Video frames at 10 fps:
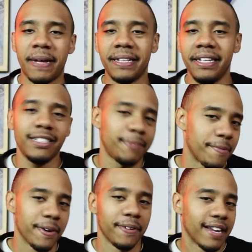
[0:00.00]
But let's be
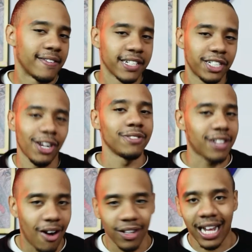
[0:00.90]
real here. The show's
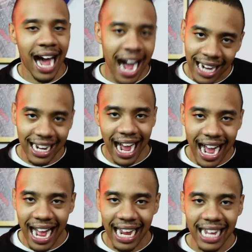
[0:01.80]
called
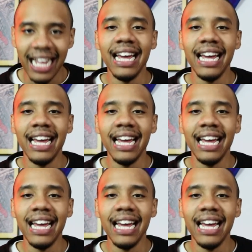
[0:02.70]
Hawkeye.